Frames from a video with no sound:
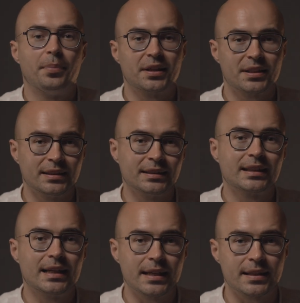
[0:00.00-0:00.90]
pertinent
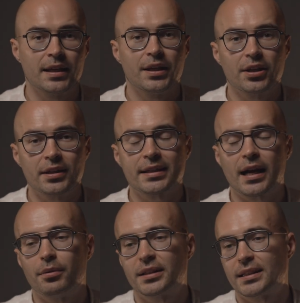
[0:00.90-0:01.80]
clicks. Here is
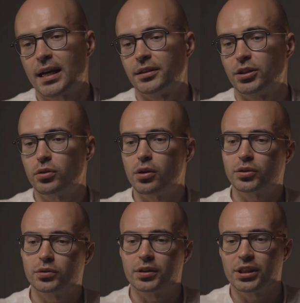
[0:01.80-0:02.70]
how it's done. You go
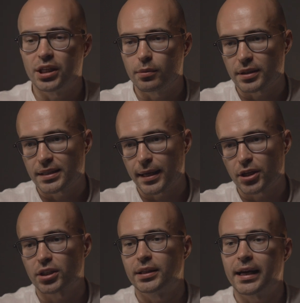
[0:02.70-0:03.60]
to the keyword
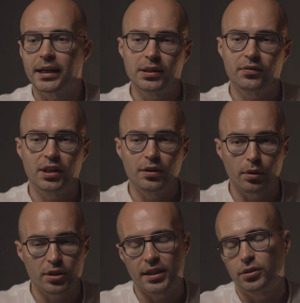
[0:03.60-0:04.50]
section, negative
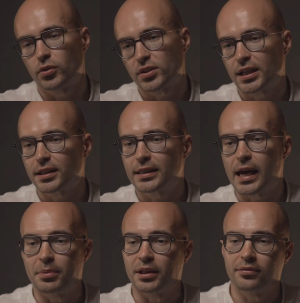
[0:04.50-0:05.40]
keywords, and you start
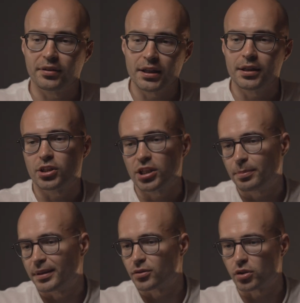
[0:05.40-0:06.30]
typing free,
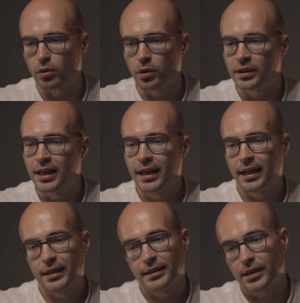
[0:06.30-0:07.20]
cheap, and so on,
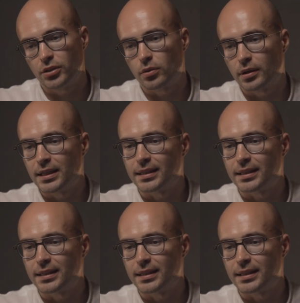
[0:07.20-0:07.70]
and then you click